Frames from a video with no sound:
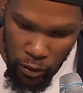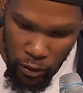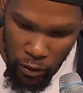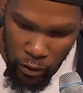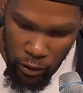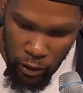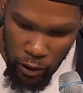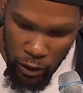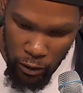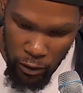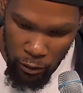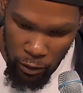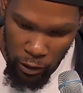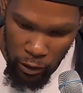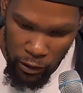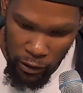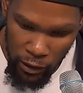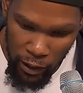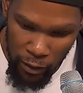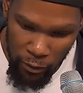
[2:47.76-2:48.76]
Yeah,
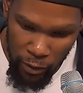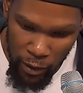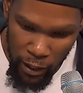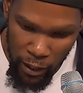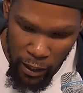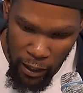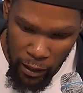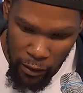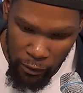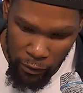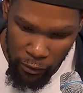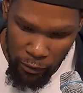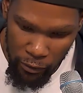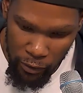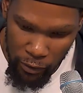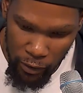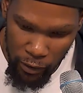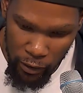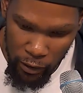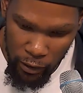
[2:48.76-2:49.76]
Russ got 5.
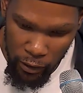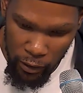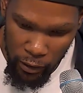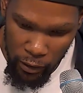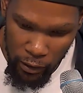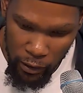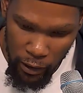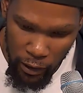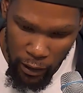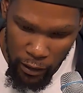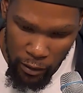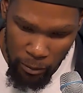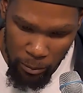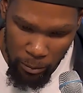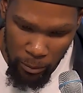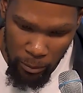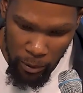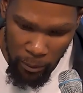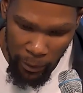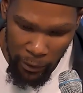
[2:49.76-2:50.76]
He
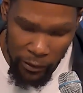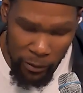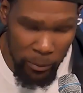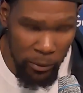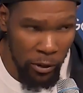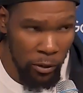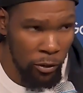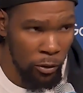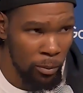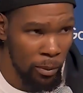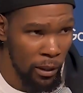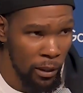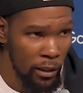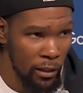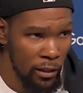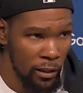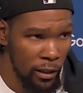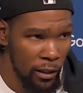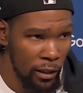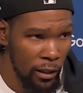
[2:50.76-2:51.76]
made some huge
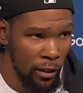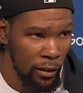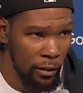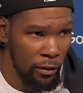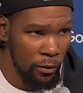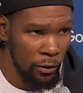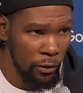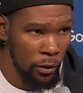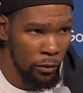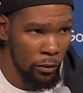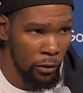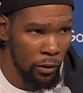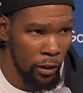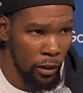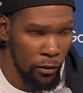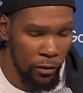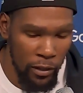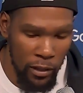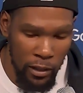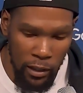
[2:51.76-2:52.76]
plays there in the fourth on the
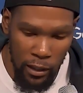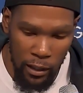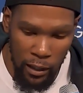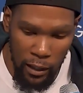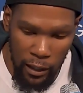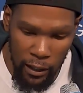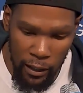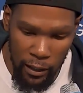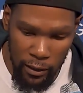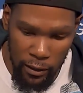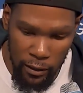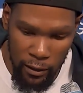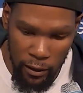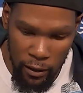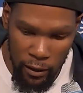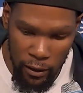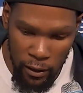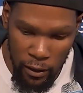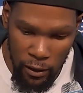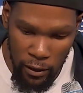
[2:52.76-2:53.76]
offensive glass.
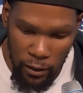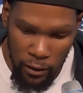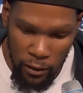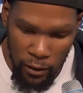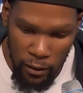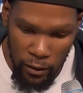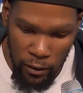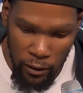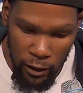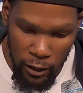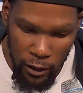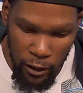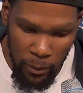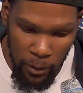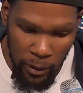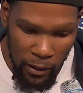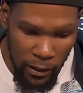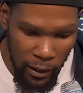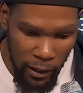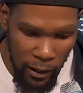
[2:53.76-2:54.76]

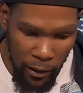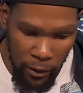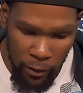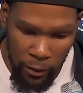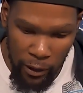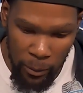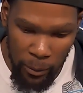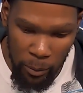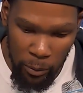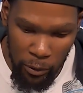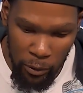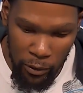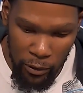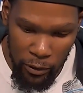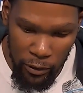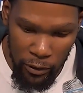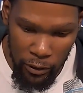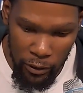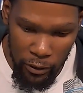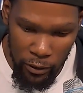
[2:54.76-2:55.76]
And that's how they're going to get
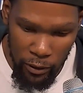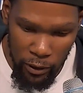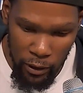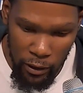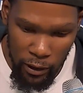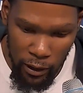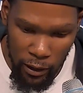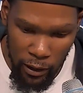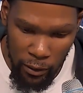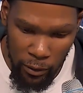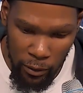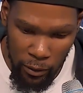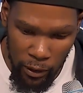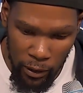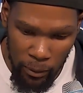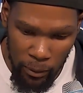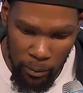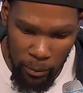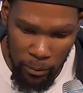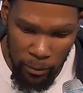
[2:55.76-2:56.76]
points, And that's how they're going to
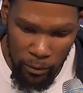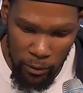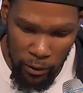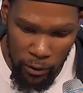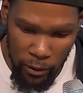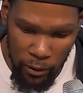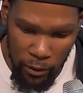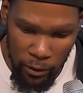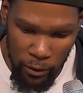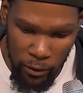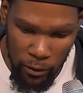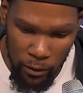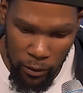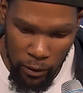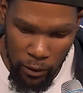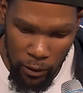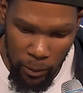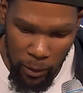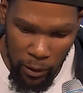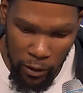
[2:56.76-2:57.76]
get,
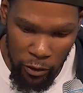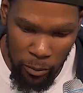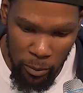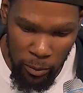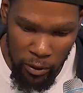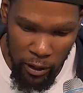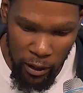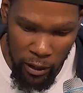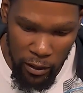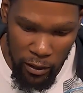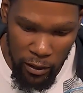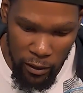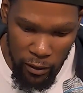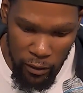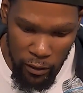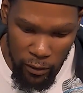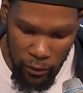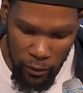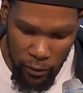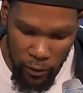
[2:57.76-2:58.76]
extra
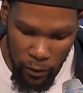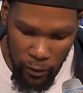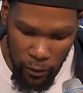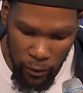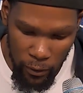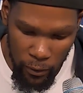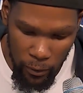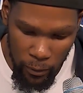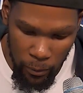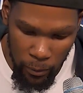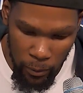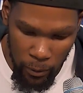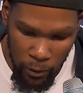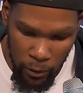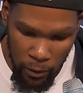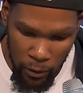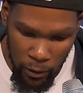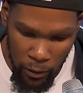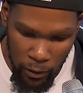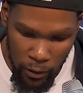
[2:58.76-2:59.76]
possessions. 10
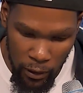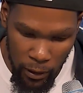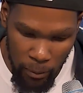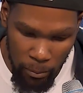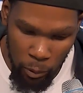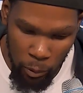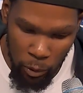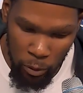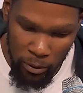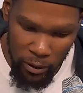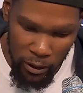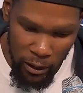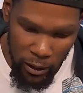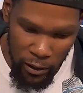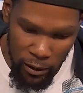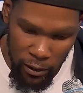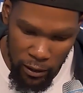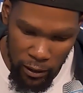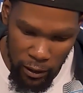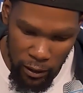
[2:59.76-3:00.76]
more
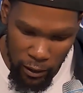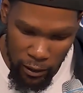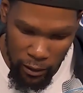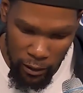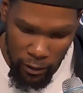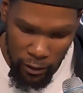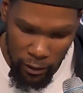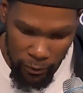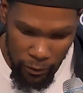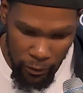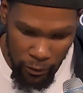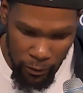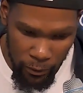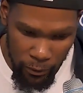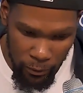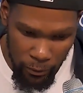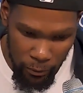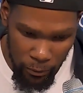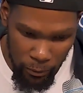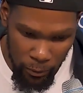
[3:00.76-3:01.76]
possessions than us, You
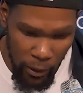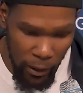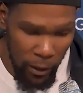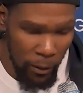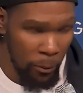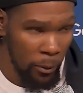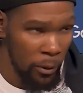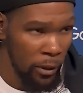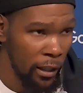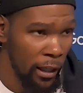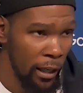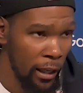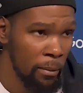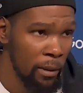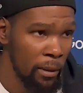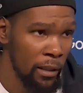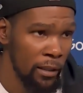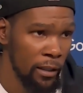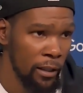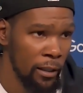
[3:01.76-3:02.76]
can't win a game
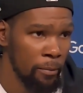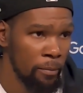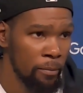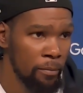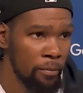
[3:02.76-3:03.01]
like that.